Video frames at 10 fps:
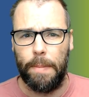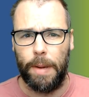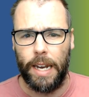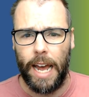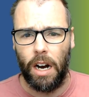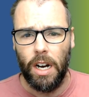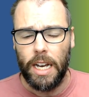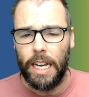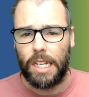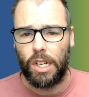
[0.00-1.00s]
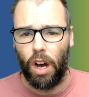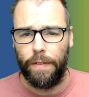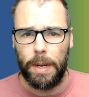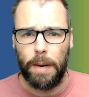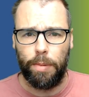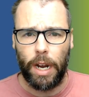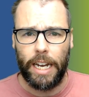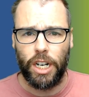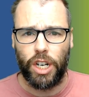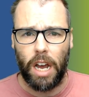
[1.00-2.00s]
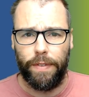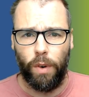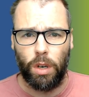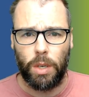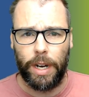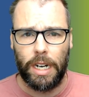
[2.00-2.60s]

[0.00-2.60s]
But now it's time for me to bring in Chad Ford so we can